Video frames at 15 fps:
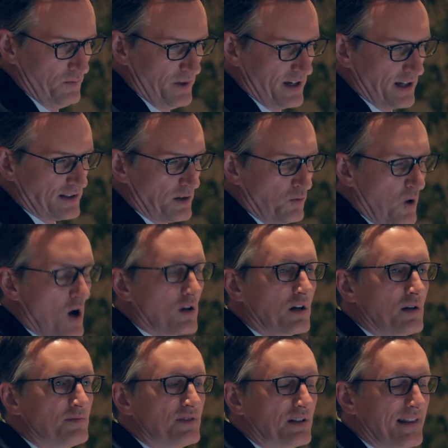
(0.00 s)
because it
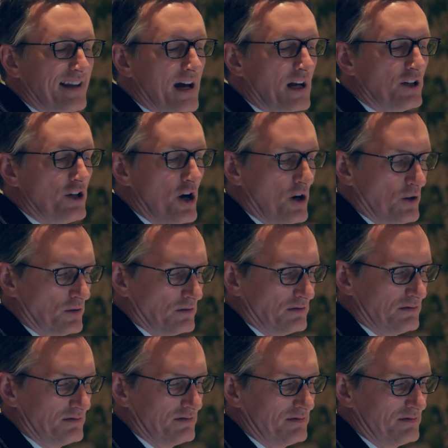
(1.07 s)
welcomes the unknown.